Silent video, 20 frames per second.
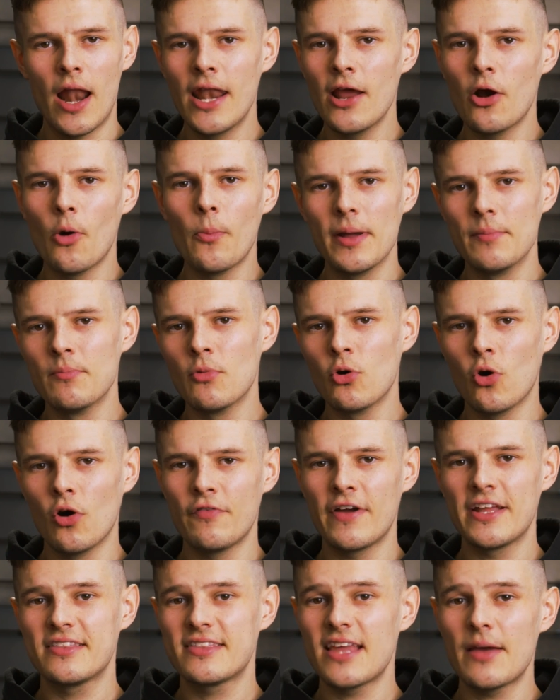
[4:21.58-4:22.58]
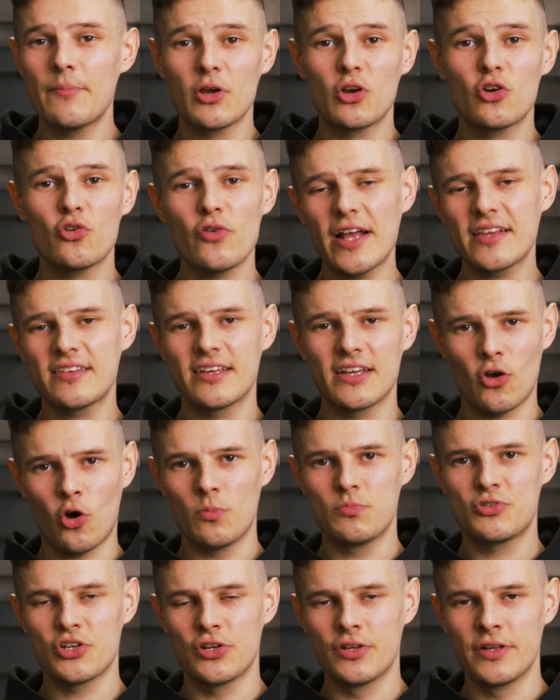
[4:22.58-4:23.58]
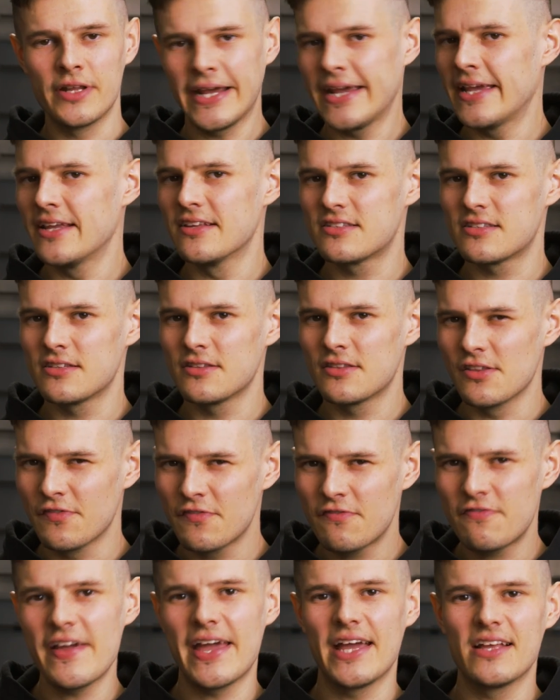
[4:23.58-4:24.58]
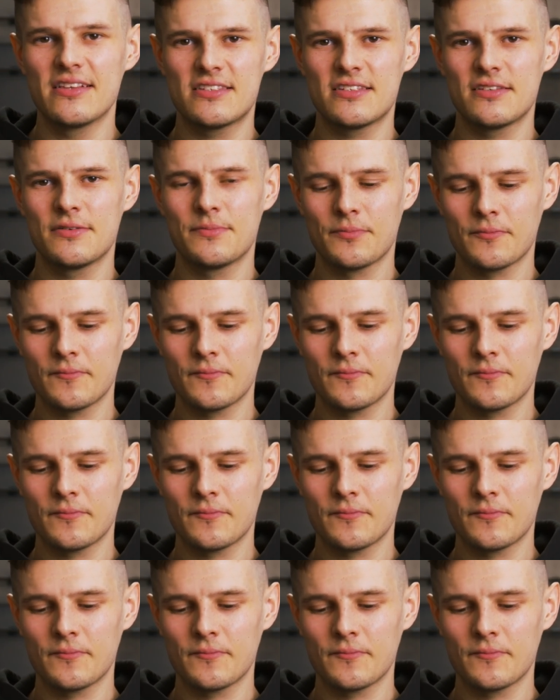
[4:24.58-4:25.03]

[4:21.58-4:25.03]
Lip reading: a little bit more of a democratic option is the fit.